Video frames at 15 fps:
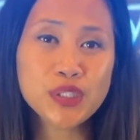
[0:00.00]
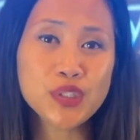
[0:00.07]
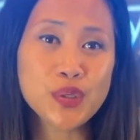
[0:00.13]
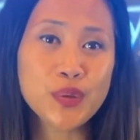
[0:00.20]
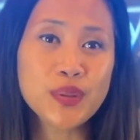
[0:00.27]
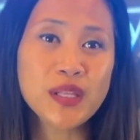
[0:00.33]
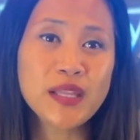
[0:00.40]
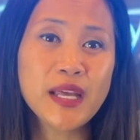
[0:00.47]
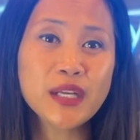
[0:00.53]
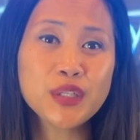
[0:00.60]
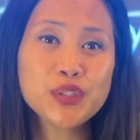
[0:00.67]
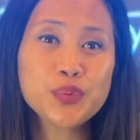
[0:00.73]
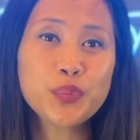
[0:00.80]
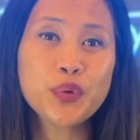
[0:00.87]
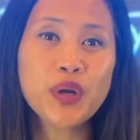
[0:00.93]
so the
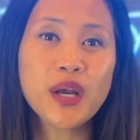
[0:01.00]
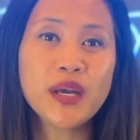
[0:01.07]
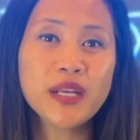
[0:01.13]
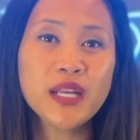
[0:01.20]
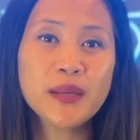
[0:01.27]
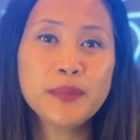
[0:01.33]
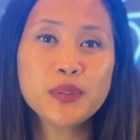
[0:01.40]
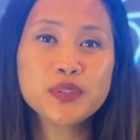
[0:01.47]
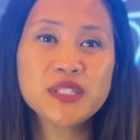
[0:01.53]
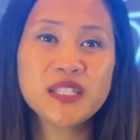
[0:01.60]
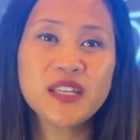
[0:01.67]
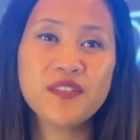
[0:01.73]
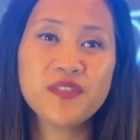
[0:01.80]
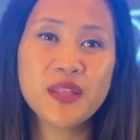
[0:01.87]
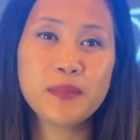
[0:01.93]
lenders were unable
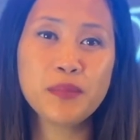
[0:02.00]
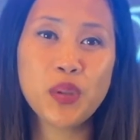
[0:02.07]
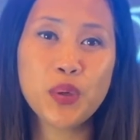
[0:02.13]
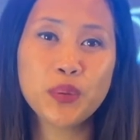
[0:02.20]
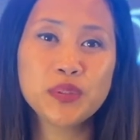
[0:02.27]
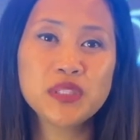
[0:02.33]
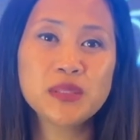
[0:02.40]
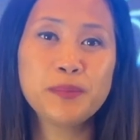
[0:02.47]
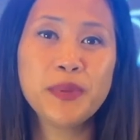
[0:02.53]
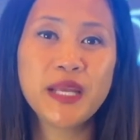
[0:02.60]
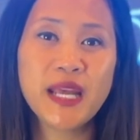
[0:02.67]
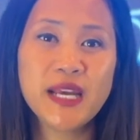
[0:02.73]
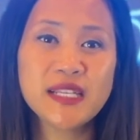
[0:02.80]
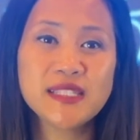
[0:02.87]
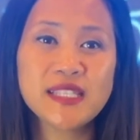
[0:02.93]
to give them loans
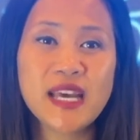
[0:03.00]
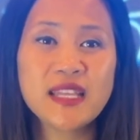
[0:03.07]
because